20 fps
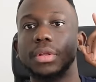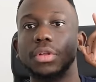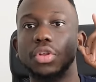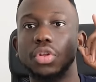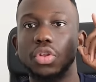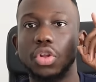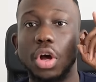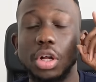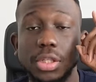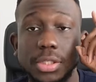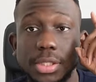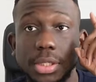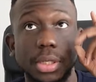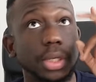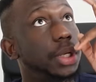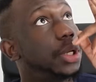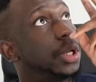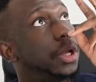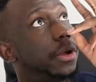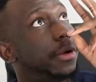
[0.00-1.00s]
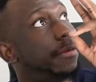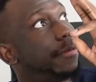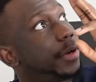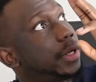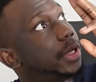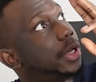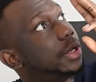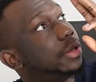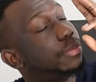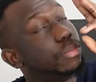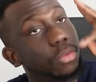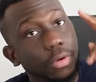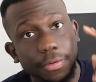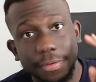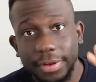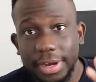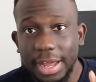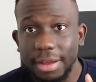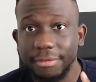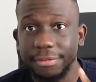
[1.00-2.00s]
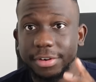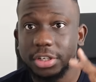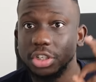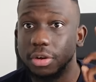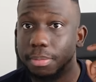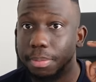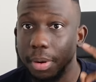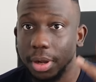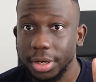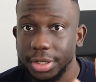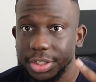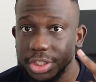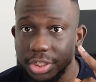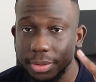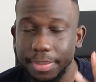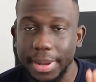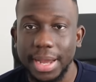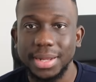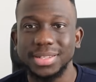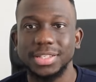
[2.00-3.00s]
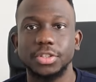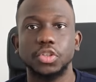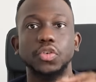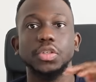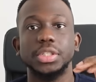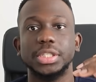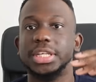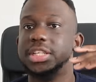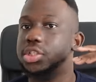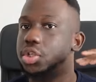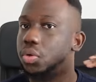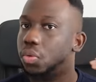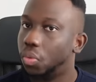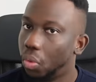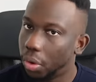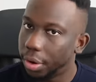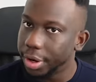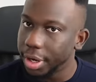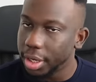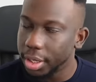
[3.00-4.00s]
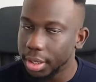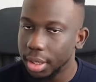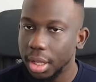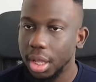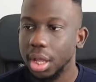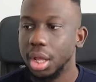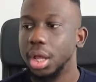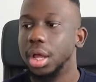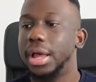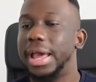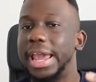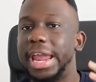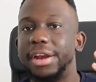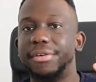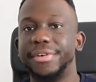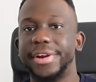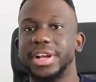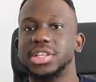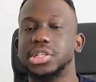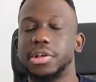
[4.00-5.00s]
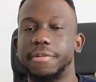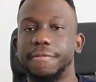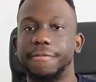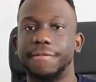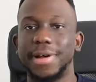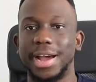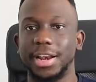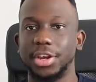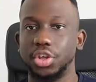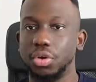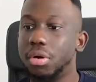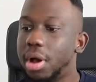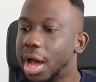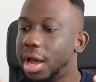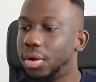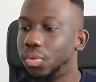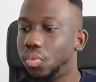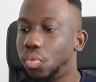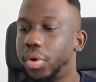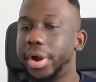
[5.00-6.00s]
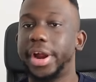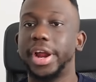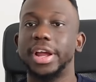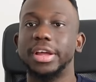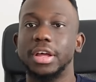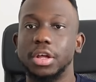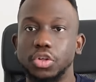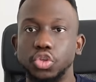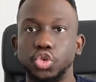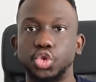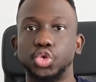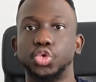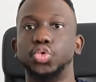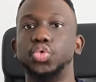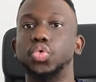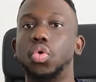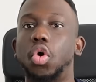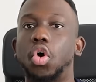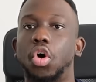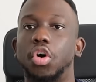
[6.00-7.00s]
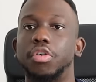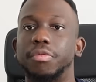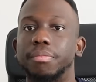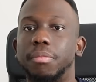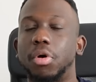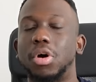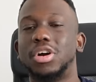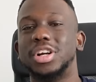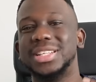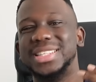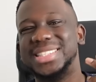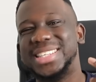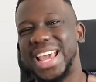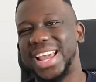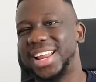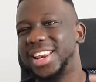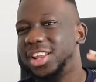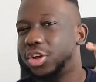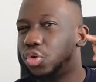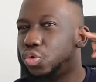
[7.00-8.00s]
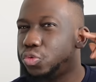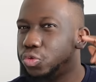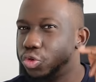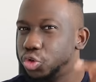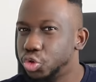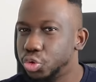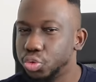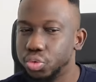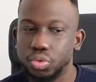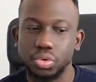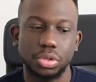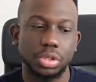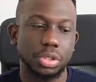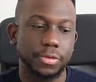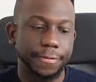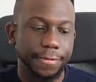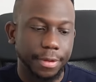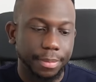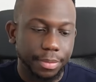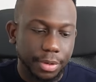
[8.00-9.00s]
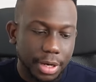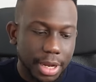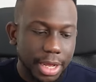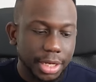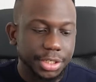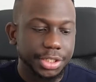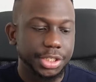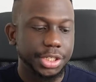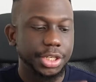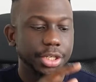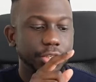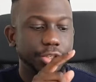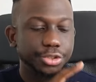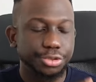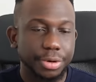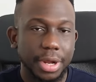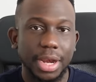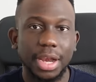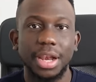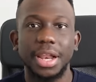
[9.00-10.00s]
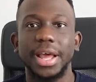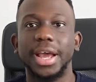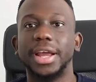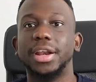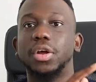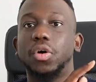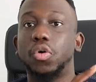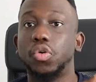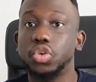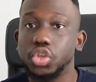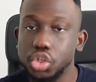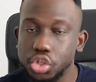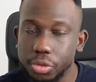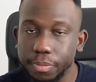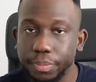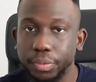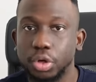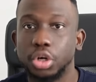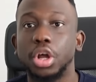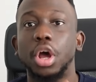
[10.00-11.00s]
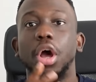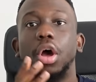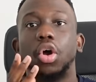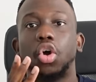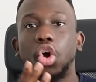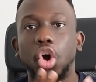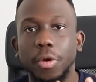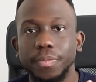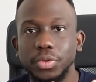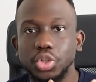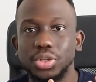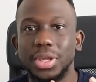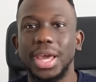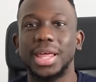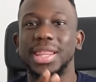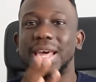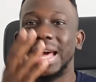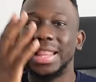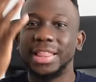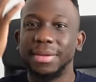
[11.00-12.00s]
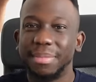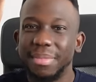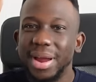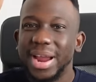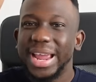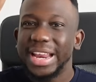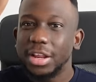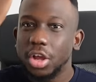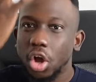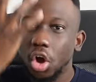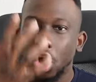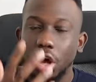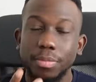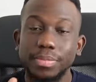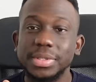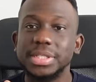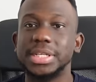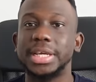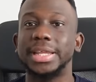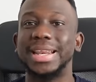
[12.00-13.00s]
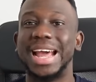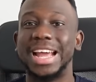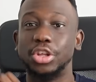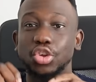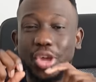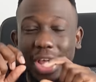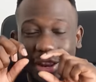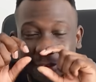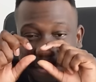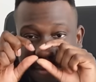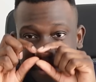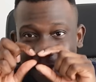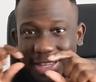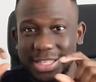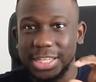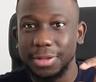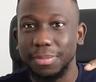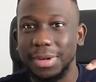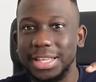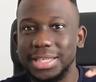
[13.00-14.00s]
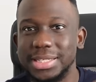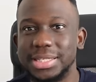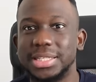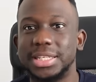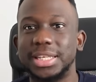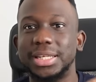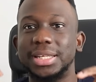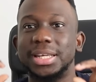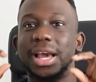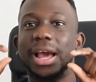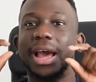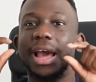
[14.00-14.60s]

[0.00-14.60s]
not freaking moving average or Bollinger Bands, those things don't work. Areas of value are where two or more technical tools, Fibonacci, trendline, or support come together and the market comes in and you can visibly see